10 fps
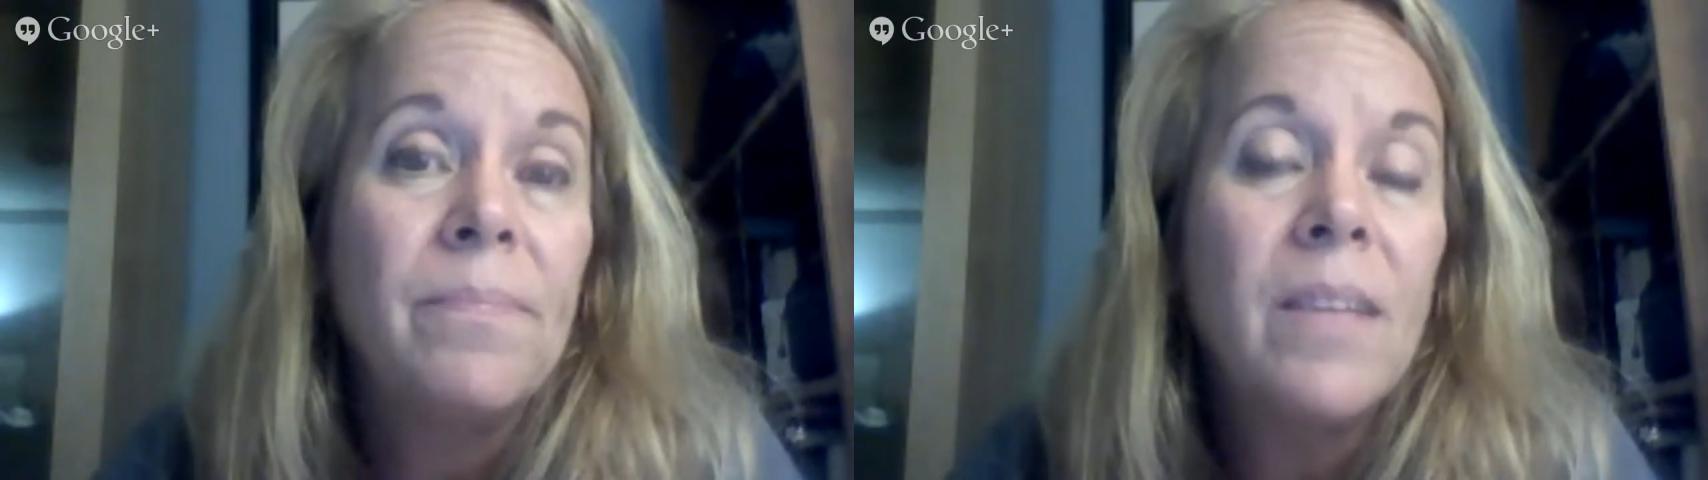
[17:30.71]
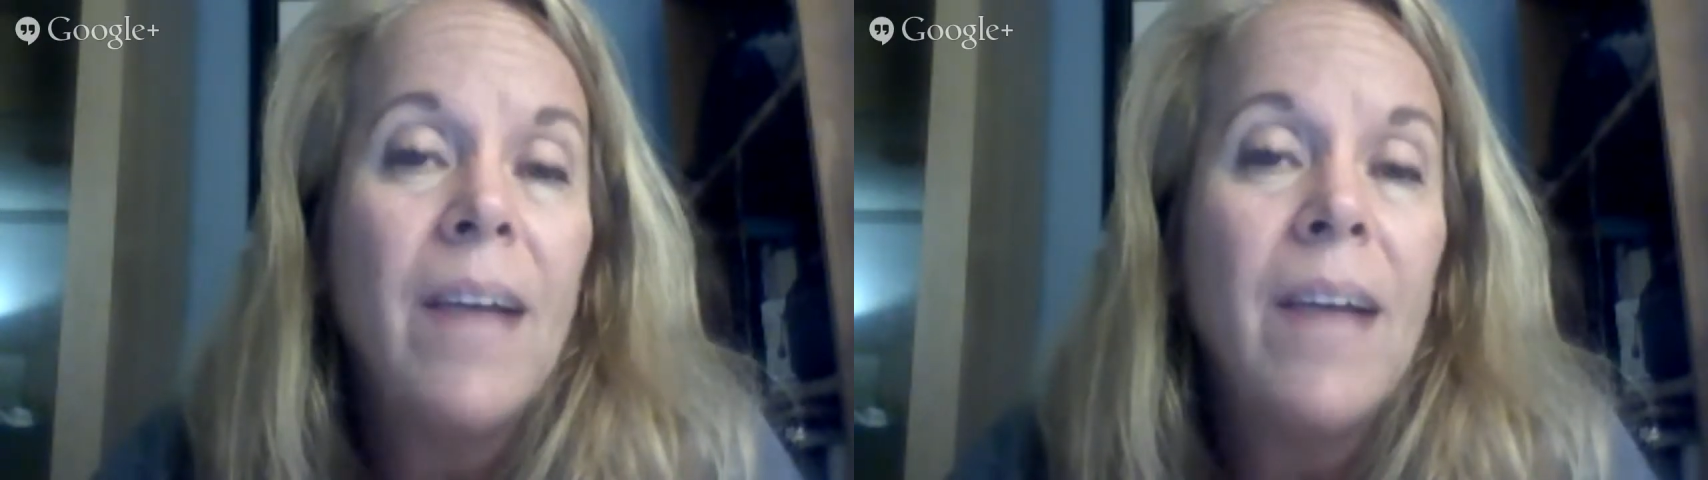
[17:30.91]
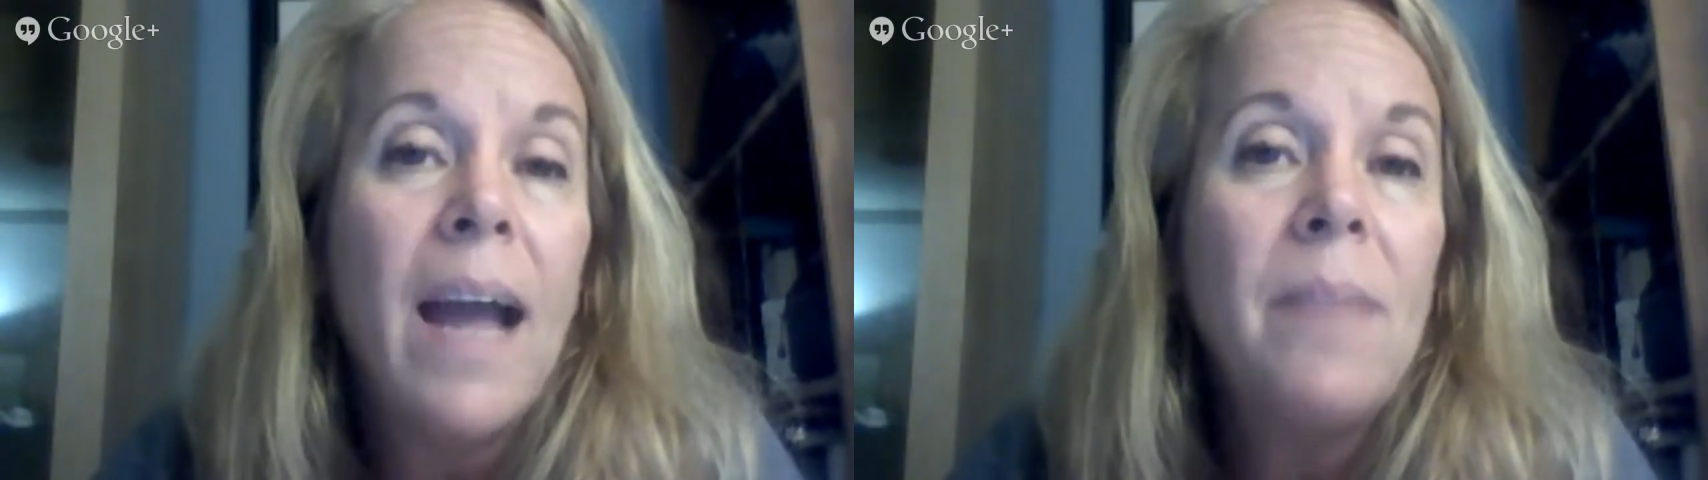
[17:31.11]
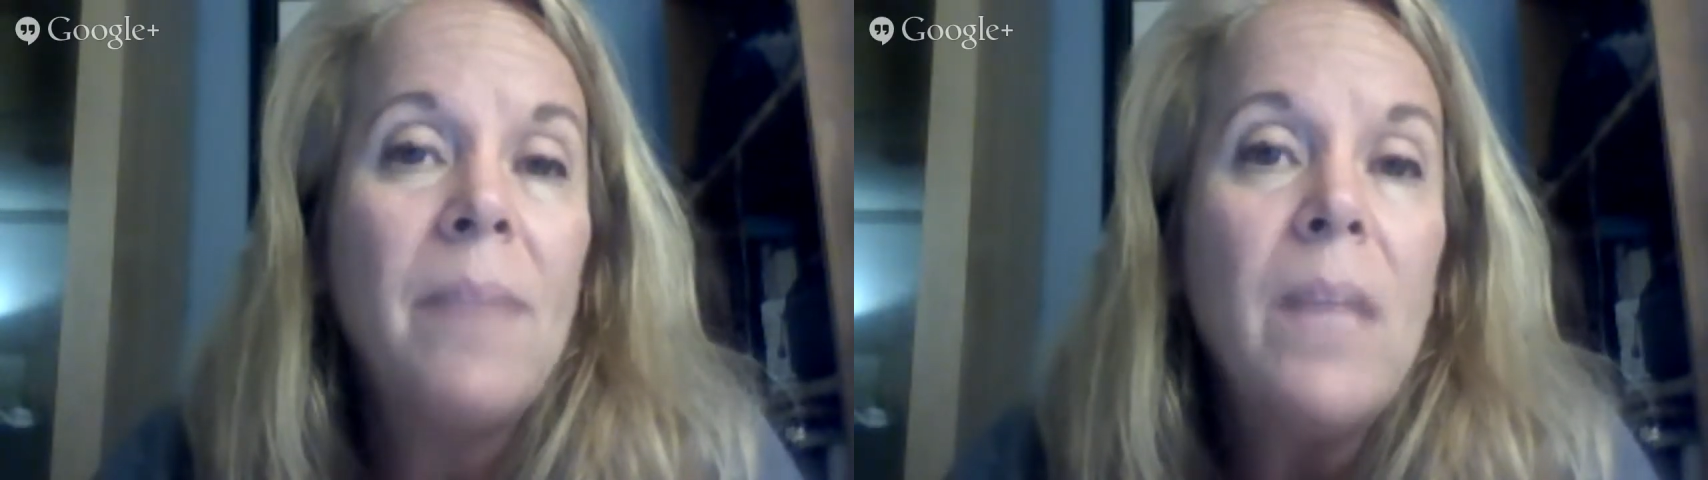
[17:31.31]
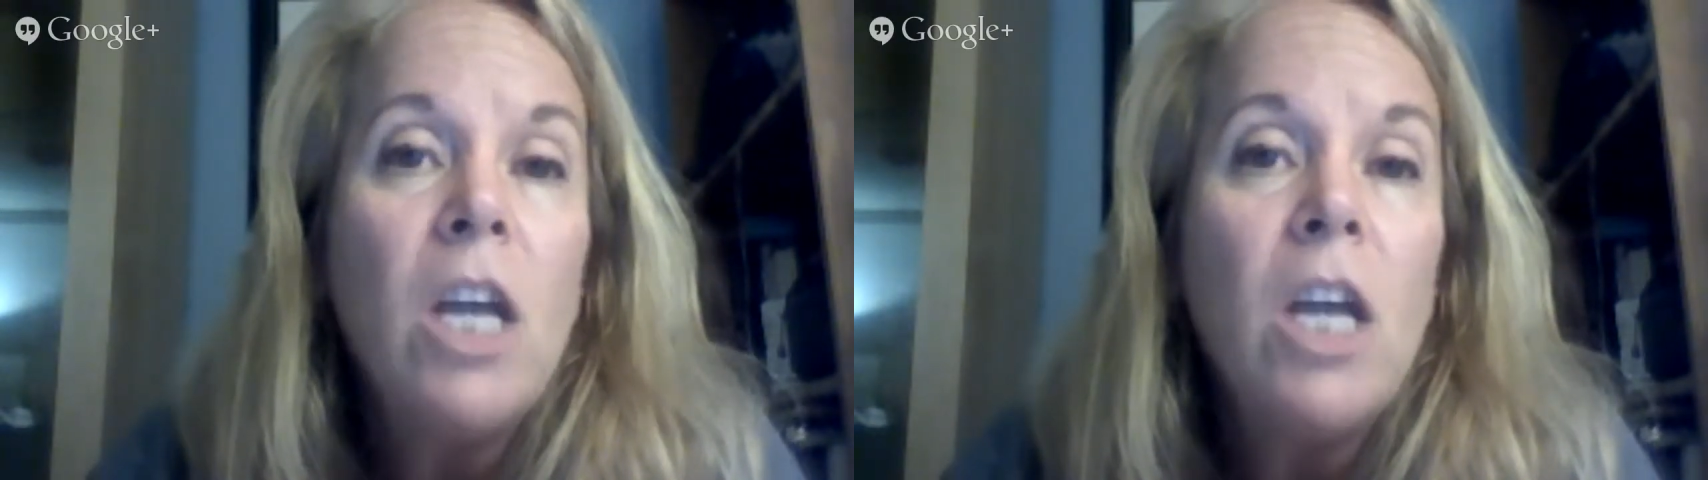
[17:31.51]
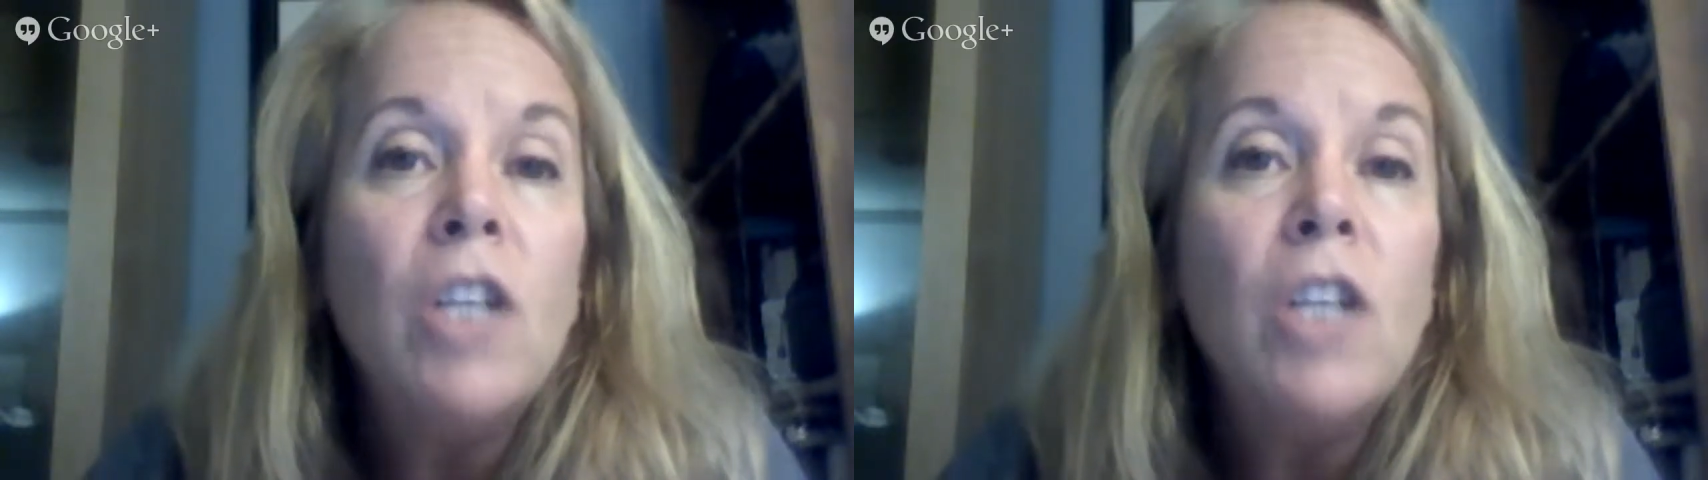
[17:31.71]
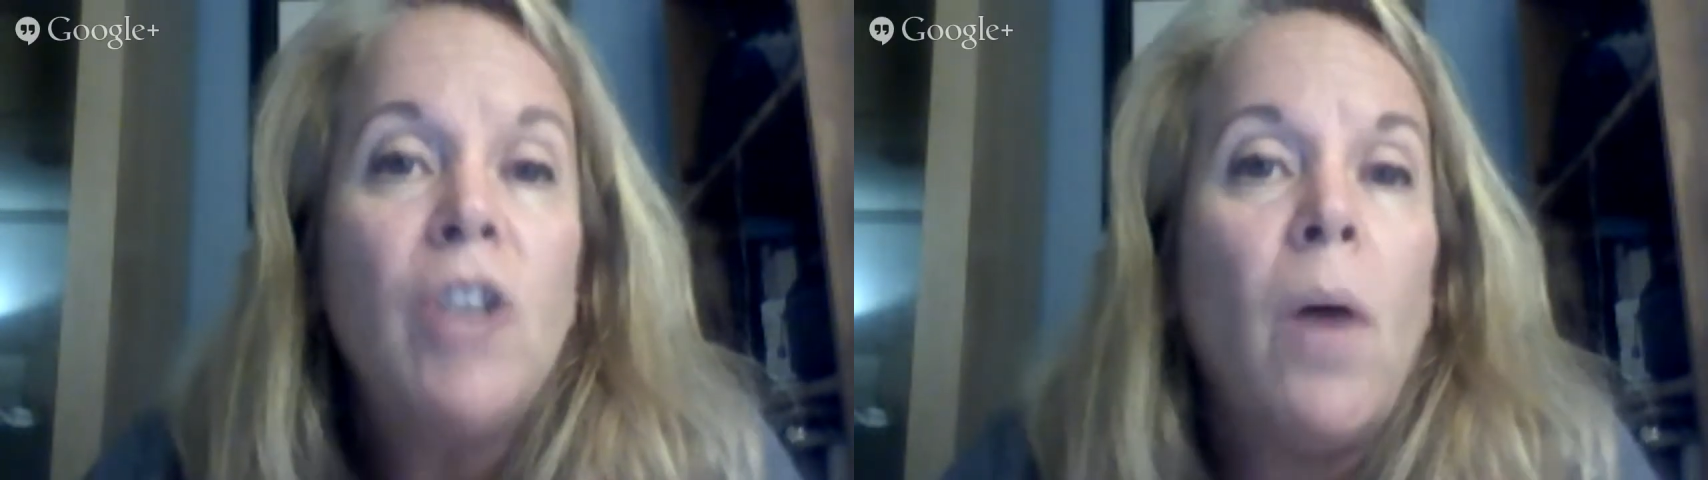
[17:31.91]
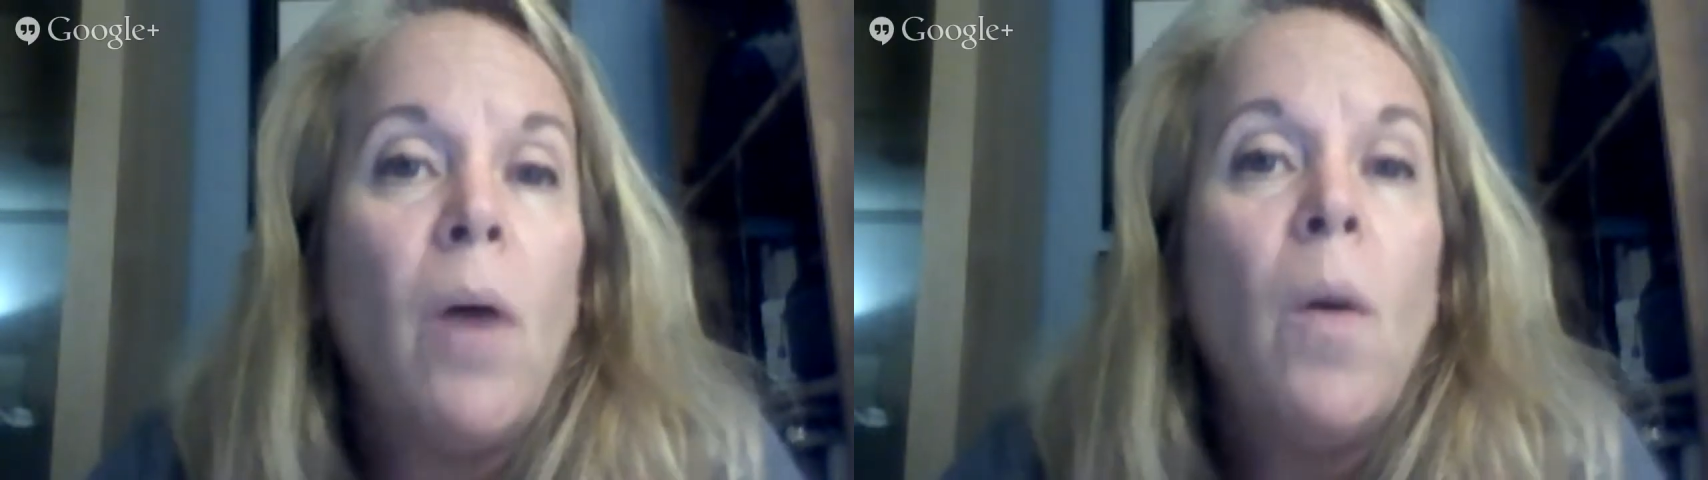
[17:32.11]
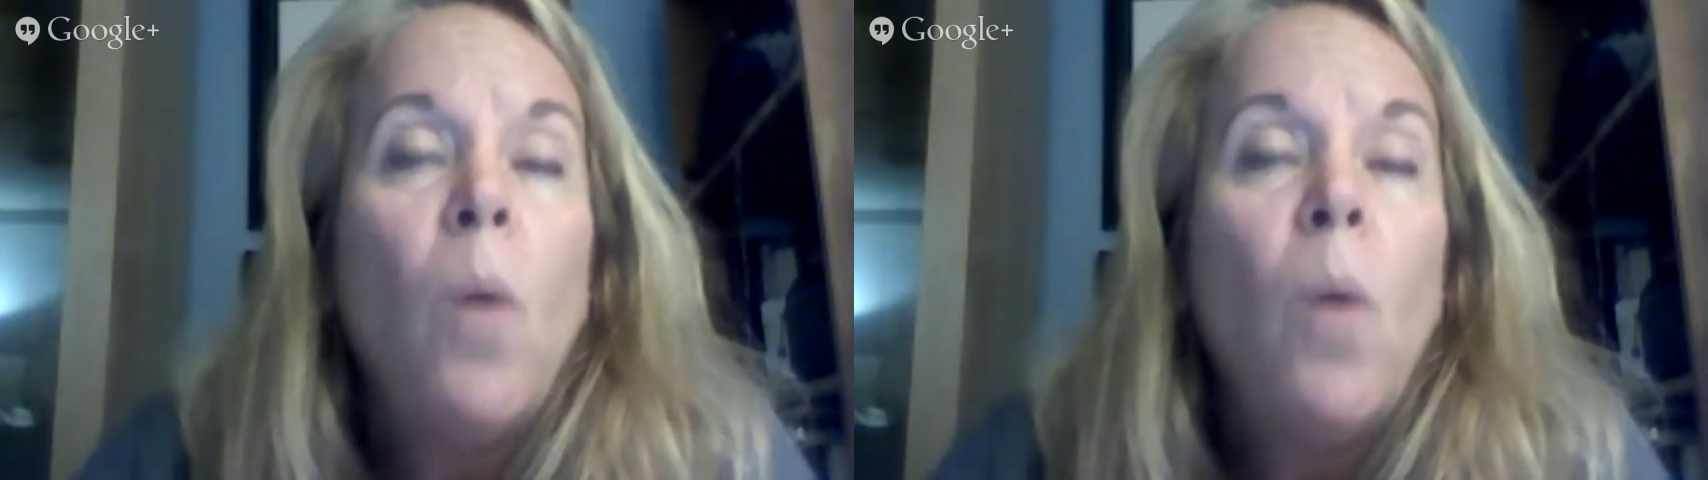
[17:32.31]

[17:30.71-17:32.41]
Okay? So,